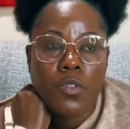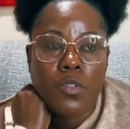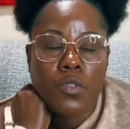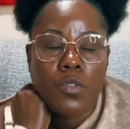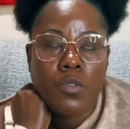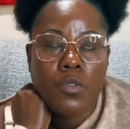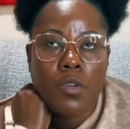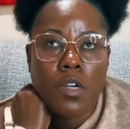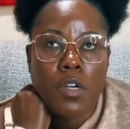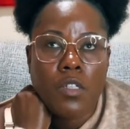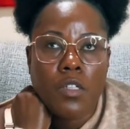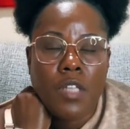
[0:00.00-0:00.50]

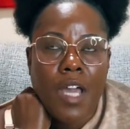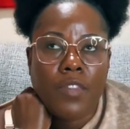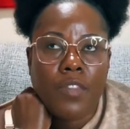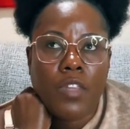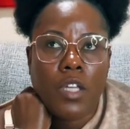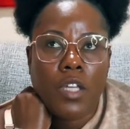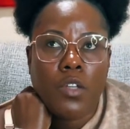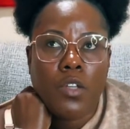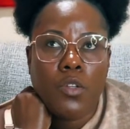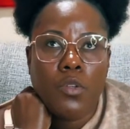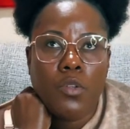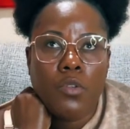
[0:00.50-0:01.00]
you, I
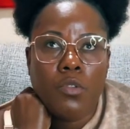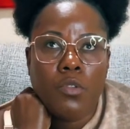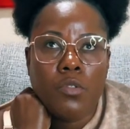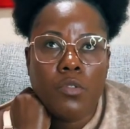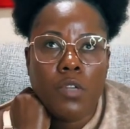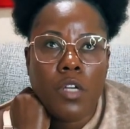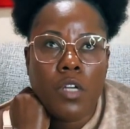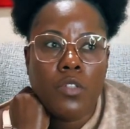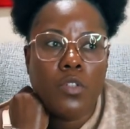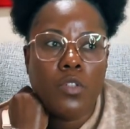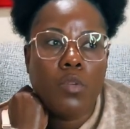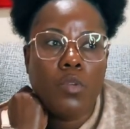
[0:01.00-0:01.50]
think you
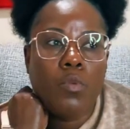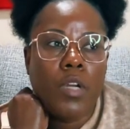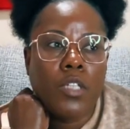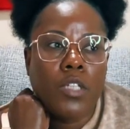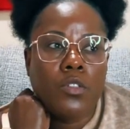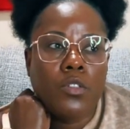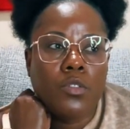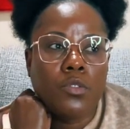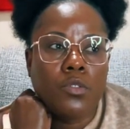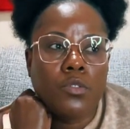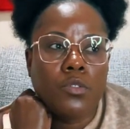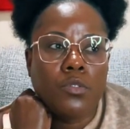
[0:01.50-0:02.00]
on your way
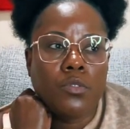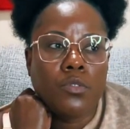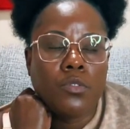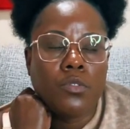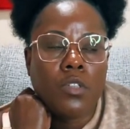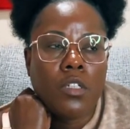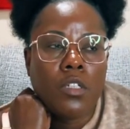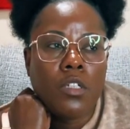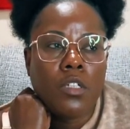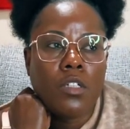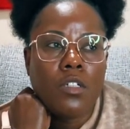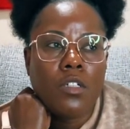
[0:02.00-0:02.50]
to
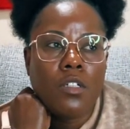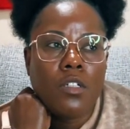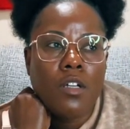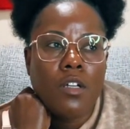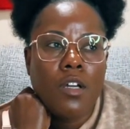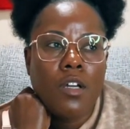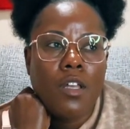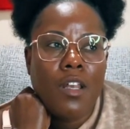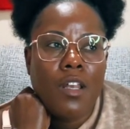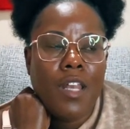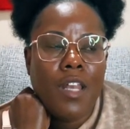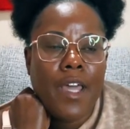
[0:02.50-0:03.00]

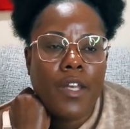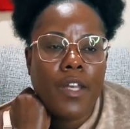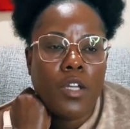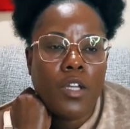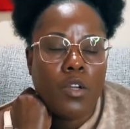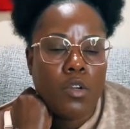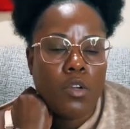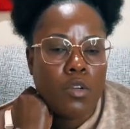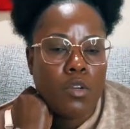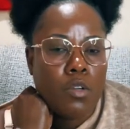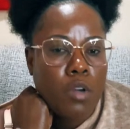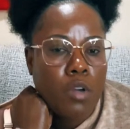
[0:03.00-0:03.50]
let
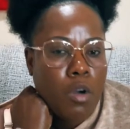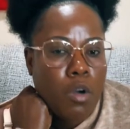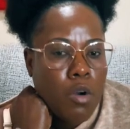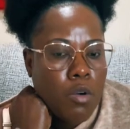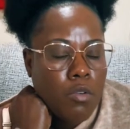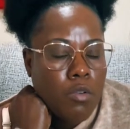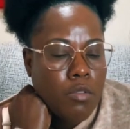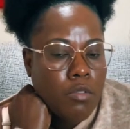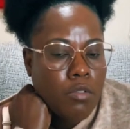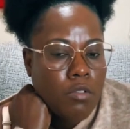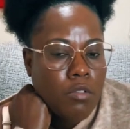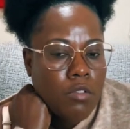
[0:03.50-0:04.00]
it
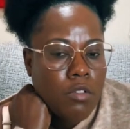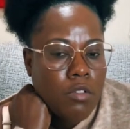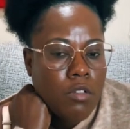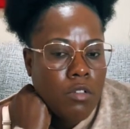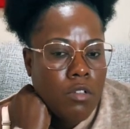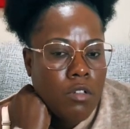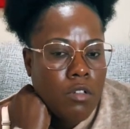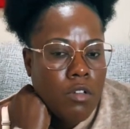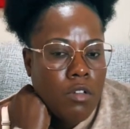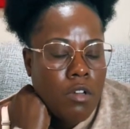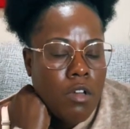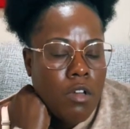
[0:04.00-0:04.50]
go,
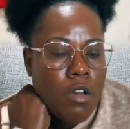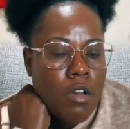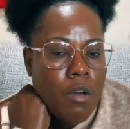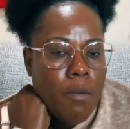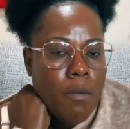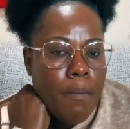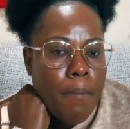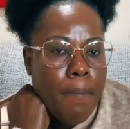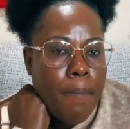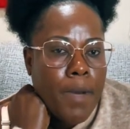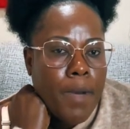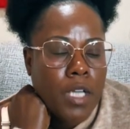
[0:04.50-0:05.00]
mm-hmm.
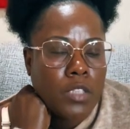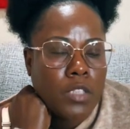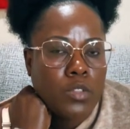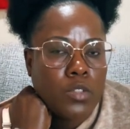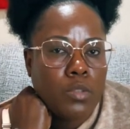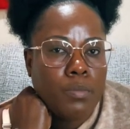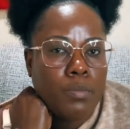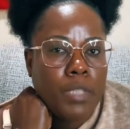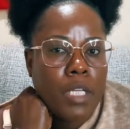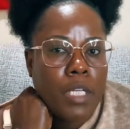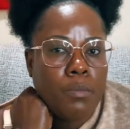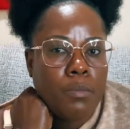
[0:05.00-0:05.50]
but to
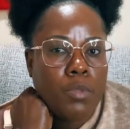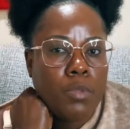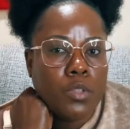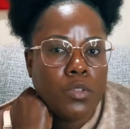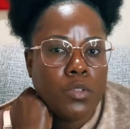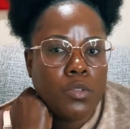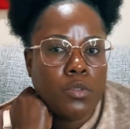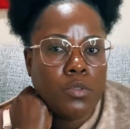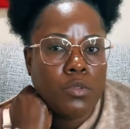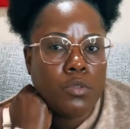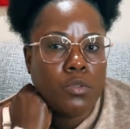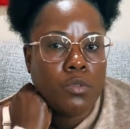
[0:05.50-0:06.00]
be able
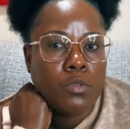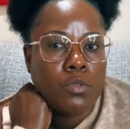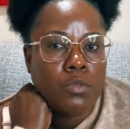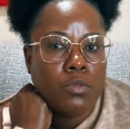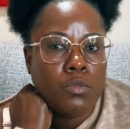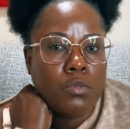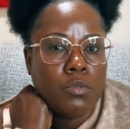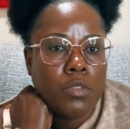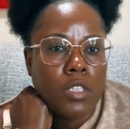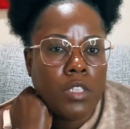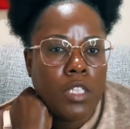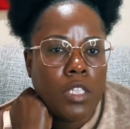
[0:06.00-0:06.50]
to
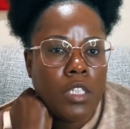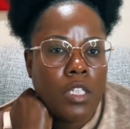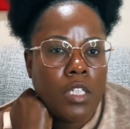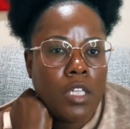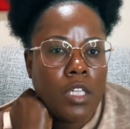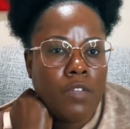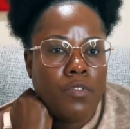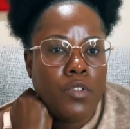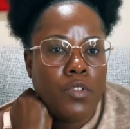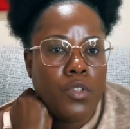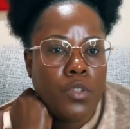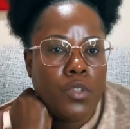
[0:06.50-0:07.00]

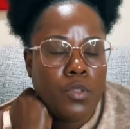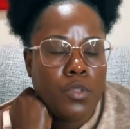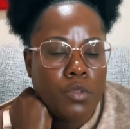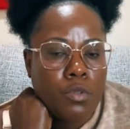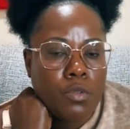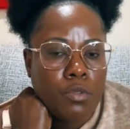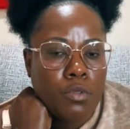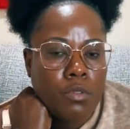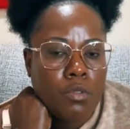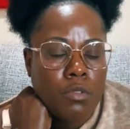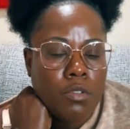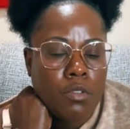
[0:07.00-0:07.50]
give
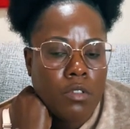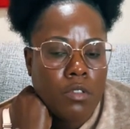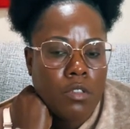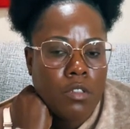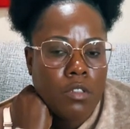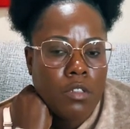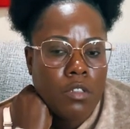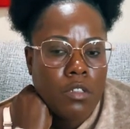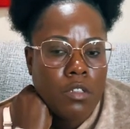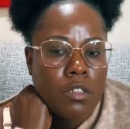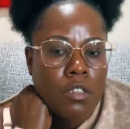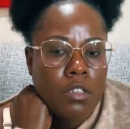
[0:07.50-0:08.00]
you,
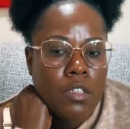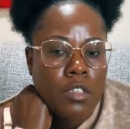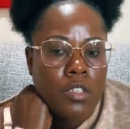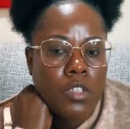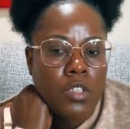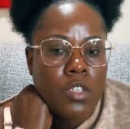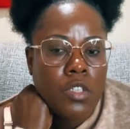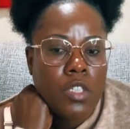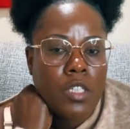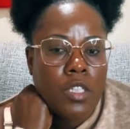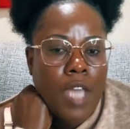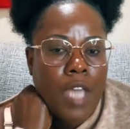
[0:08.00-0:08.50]

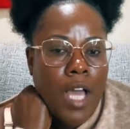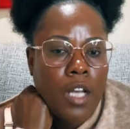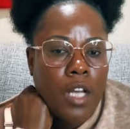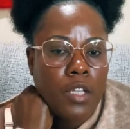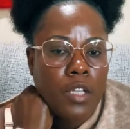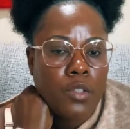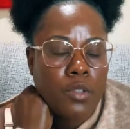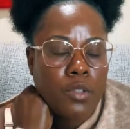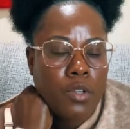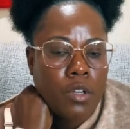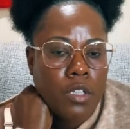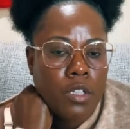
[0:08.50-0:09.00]
you, that little
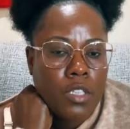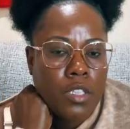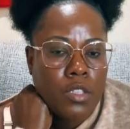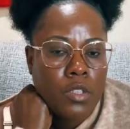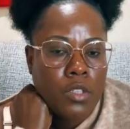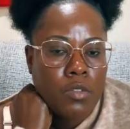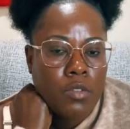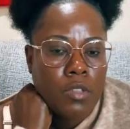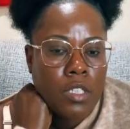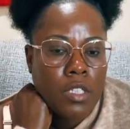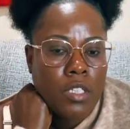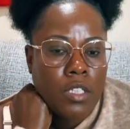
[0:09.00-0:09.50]
girl in
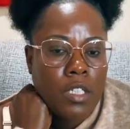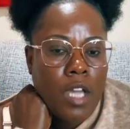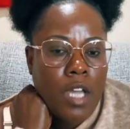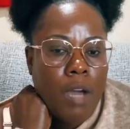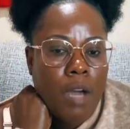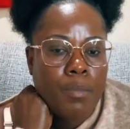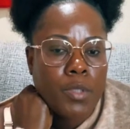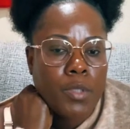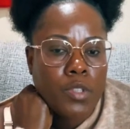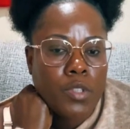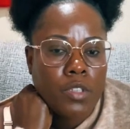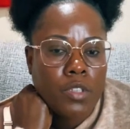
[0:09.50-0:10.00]
you, the
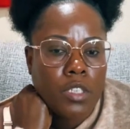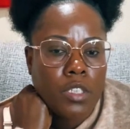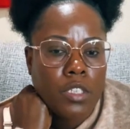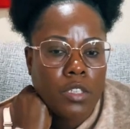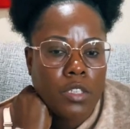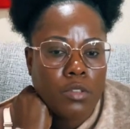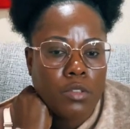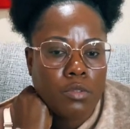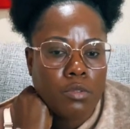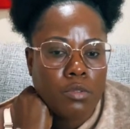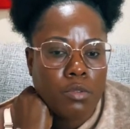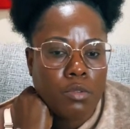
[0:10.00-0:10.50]
opportunity
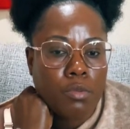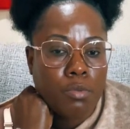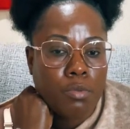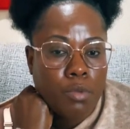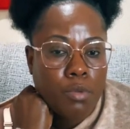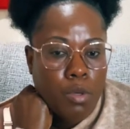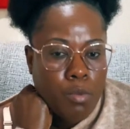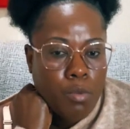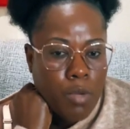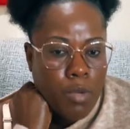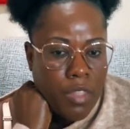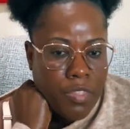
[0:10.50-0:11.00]
to grow
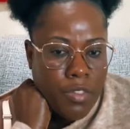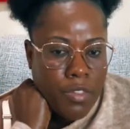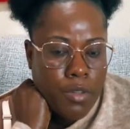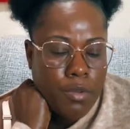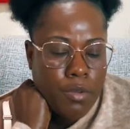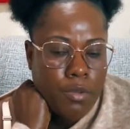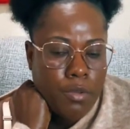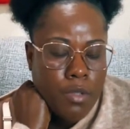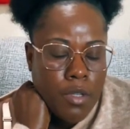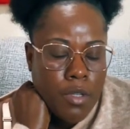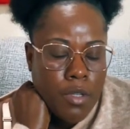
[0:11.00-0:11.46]
with you.